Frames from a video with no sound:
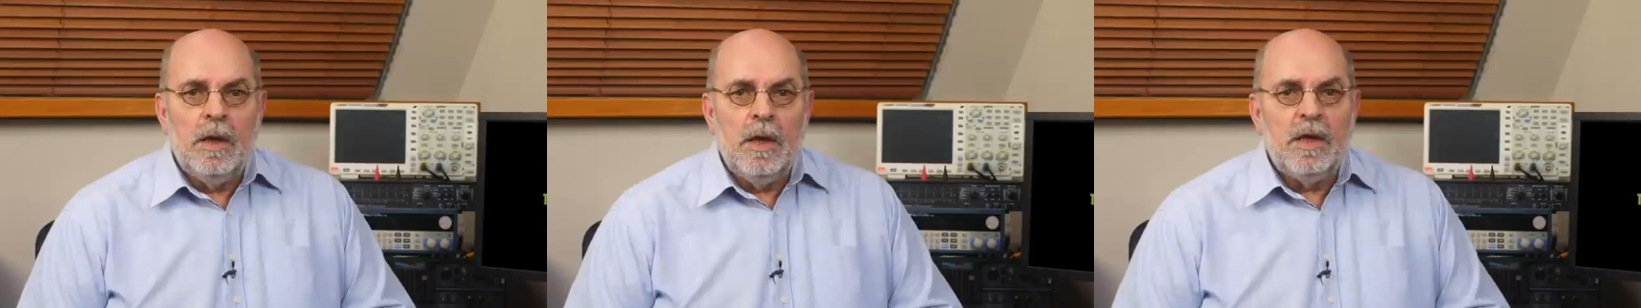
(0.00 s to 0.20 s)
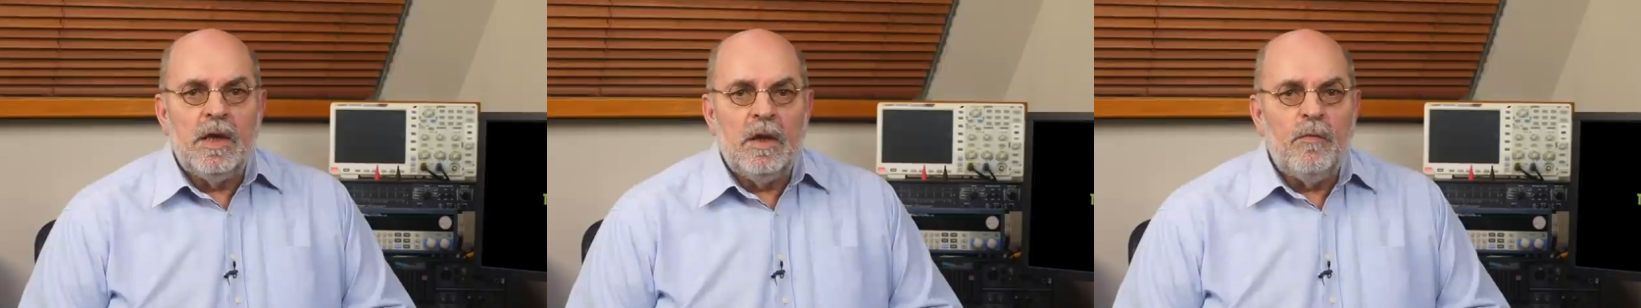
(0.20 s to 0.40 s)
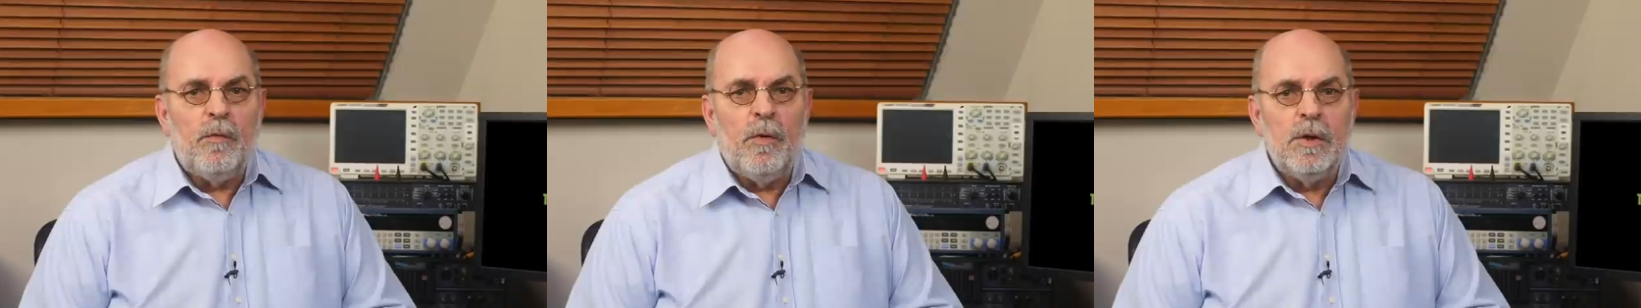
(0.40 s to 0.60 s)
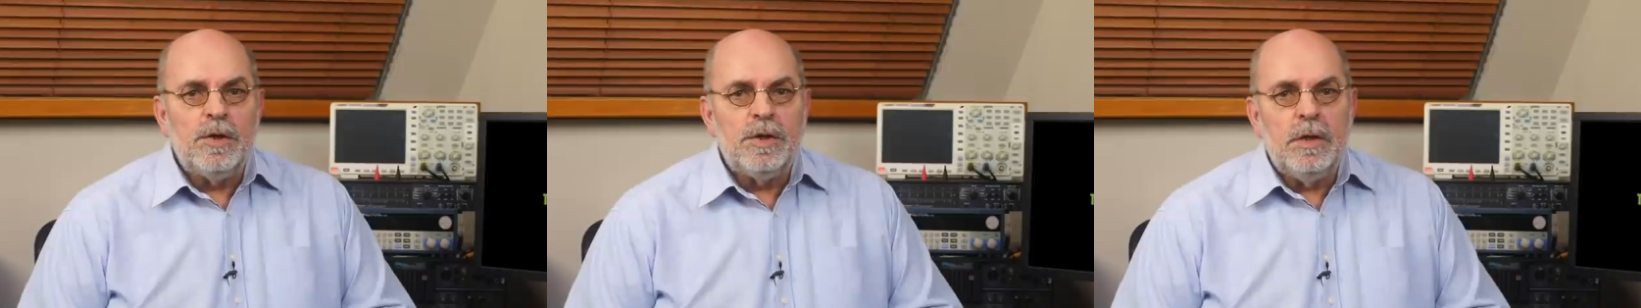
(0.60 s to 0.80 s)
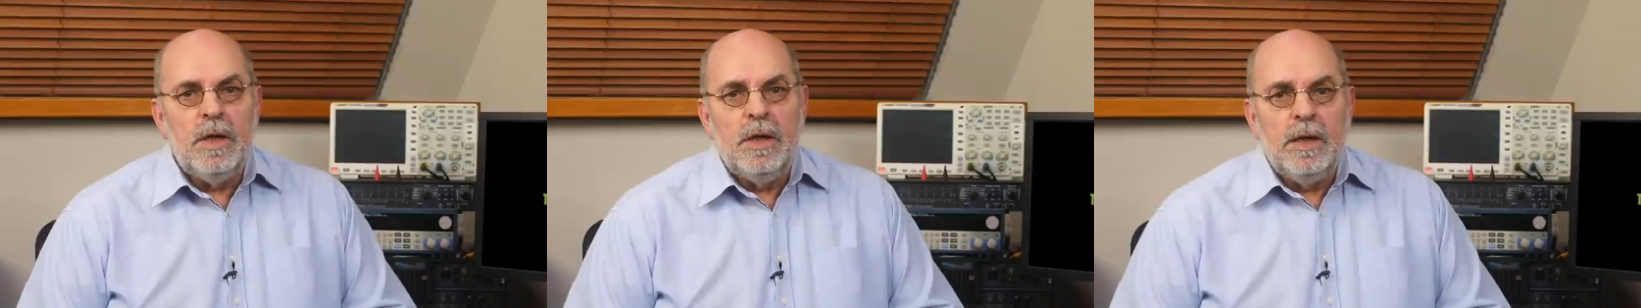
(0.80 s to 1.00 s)
It can
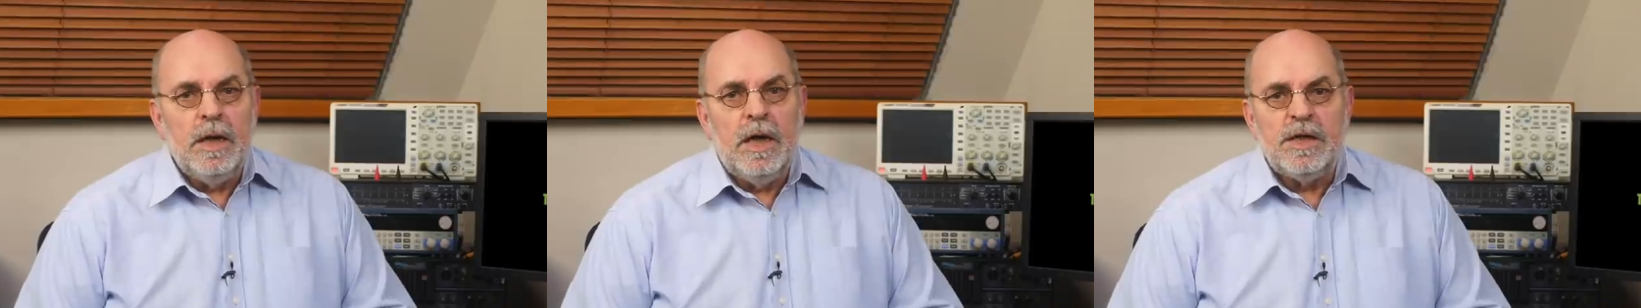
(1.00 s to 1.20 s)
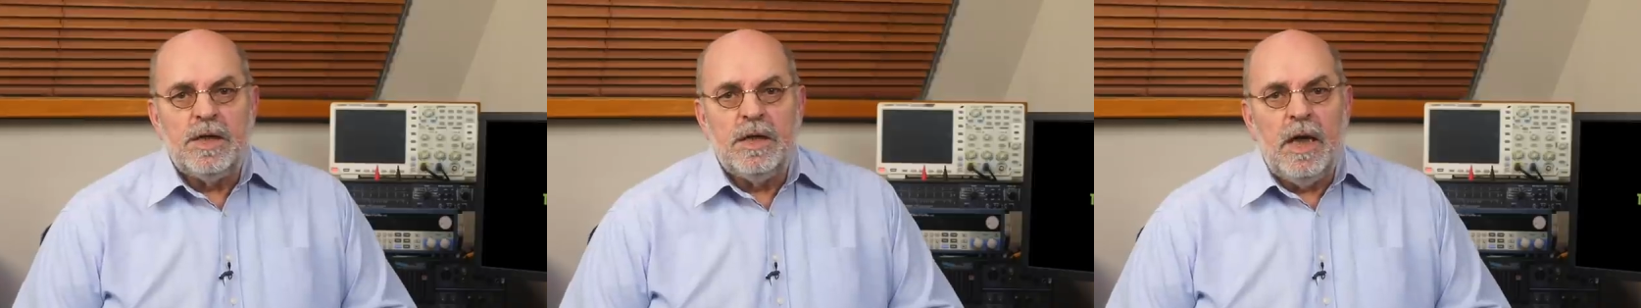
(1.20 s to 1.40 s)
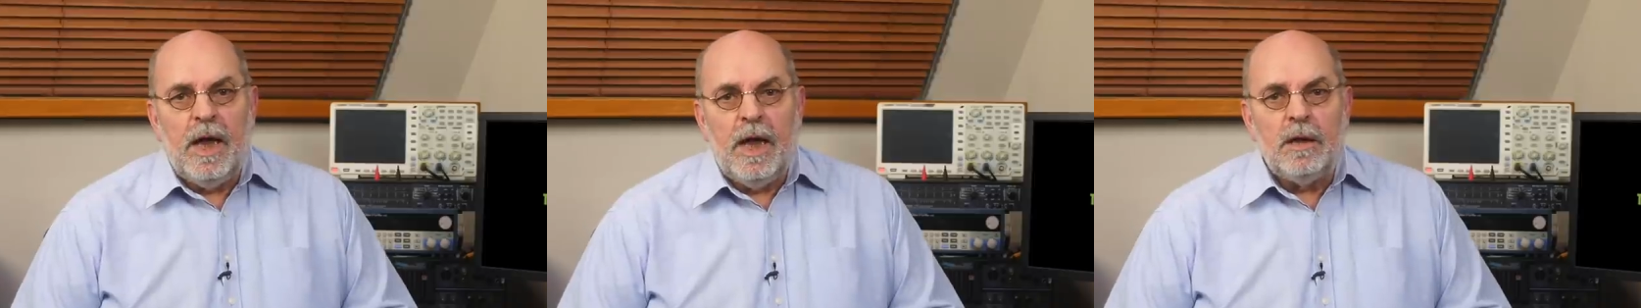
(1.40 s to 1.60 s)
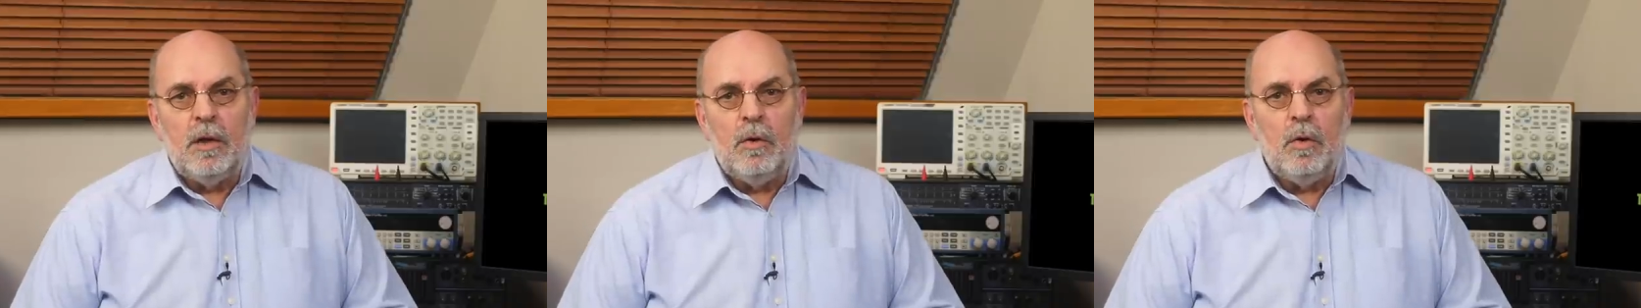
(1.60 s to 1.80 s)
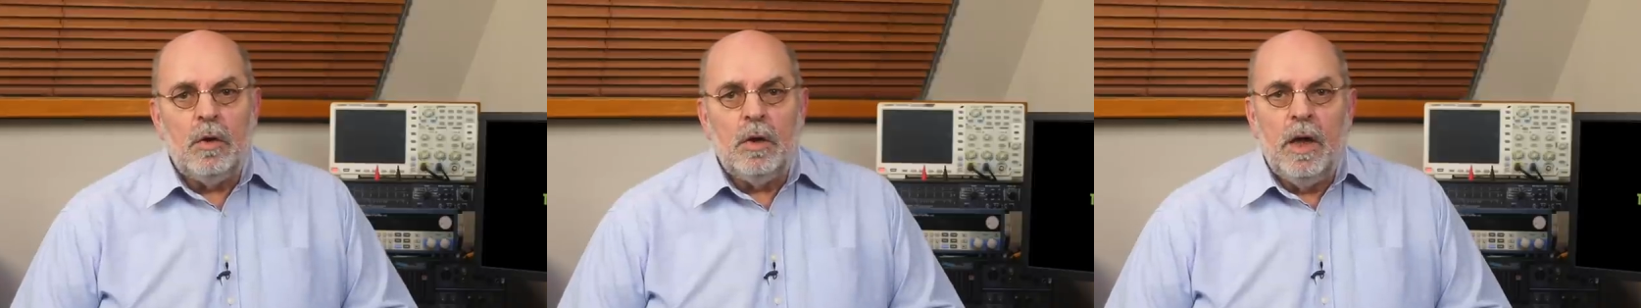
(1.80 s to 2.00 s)
function as an
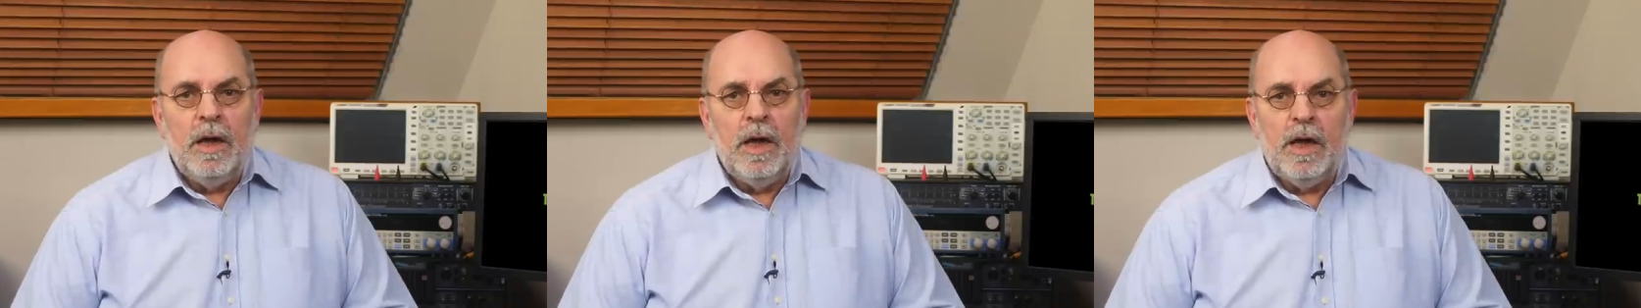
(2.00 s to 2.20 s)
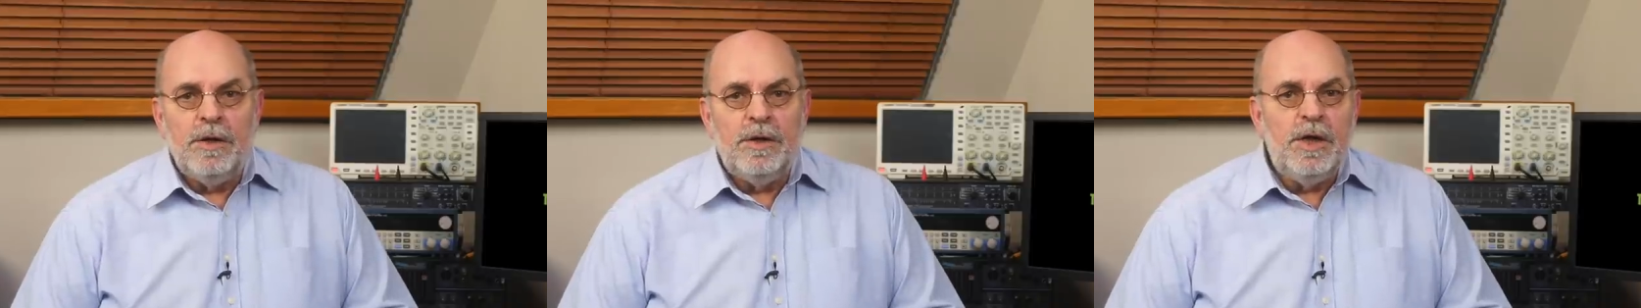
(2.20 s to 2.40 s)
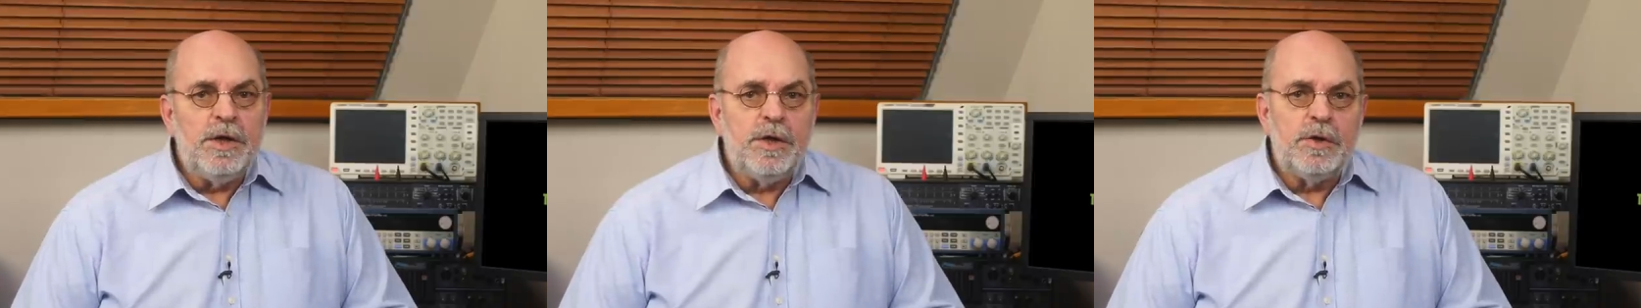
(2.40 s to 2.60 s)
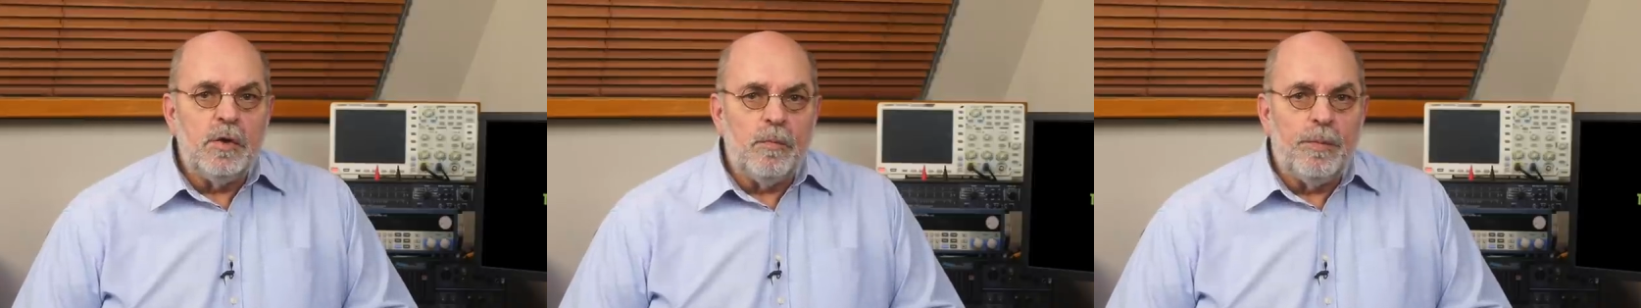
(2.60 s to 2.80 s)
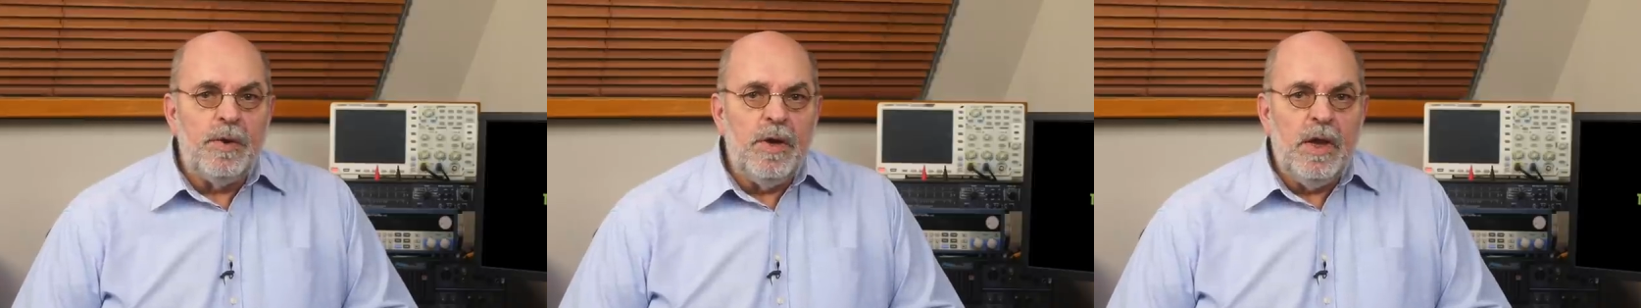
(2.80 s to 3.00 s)
analog and
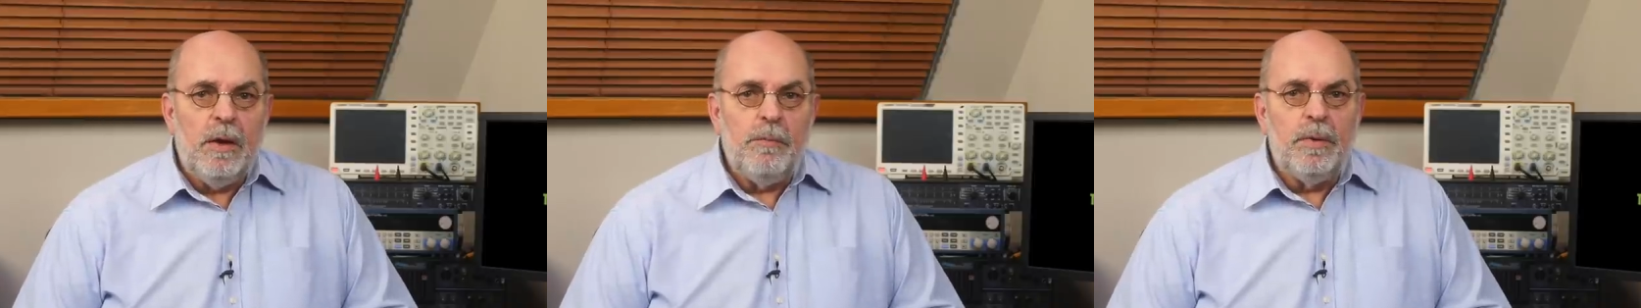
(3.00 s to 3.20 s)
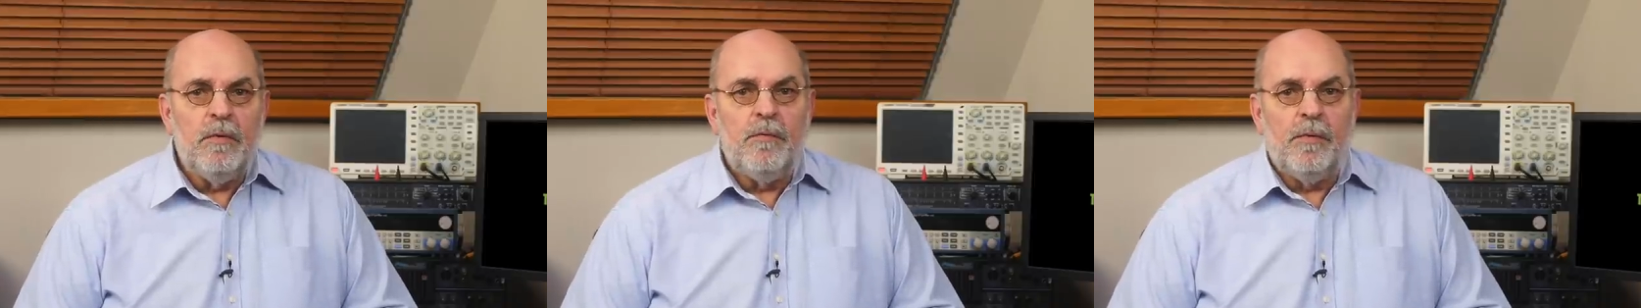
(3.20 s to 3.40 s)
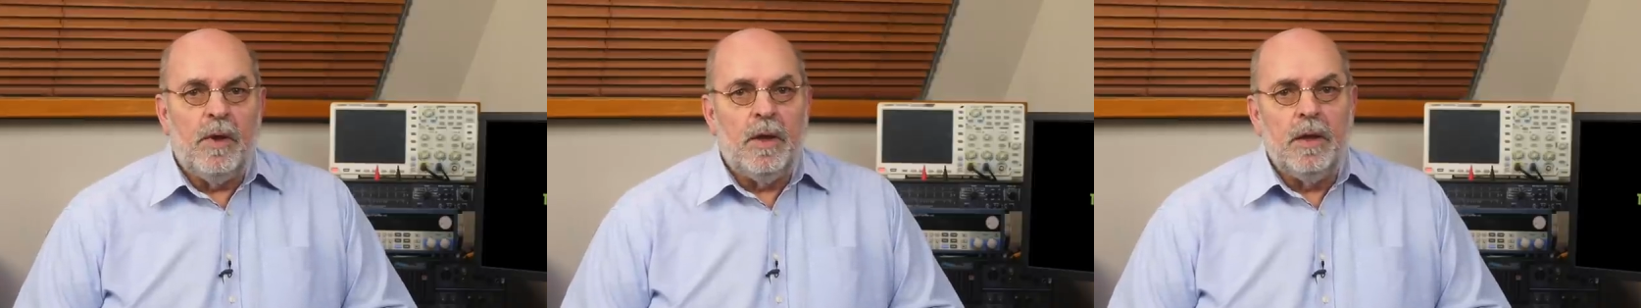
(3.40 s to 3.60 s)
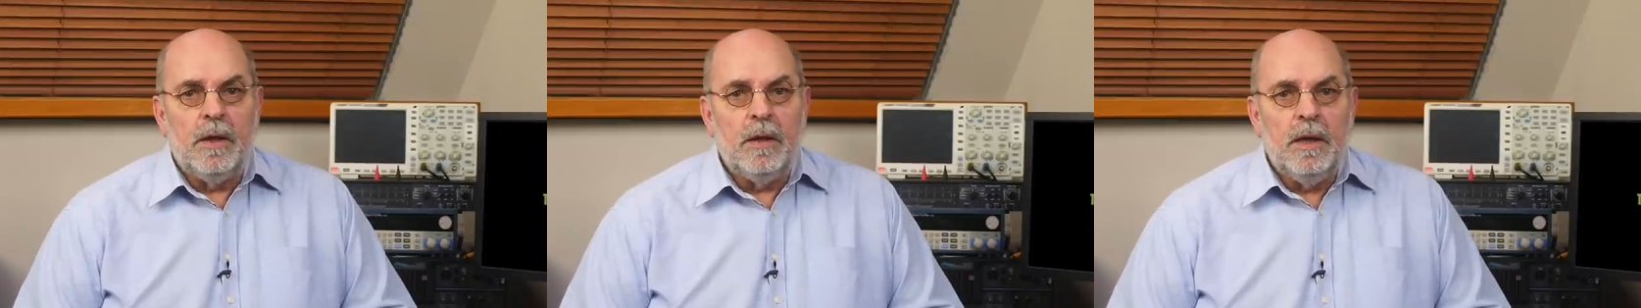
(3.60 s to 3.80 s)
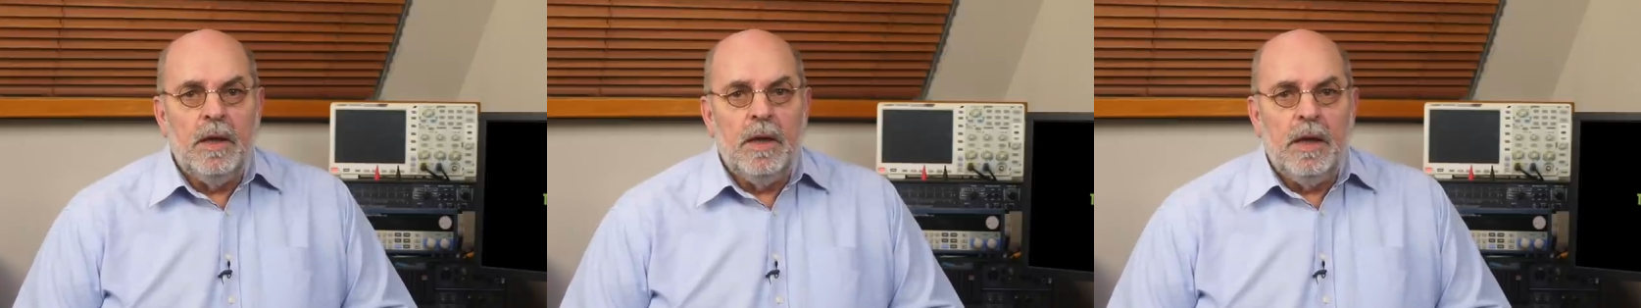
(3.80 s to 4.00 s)
digital preamplifier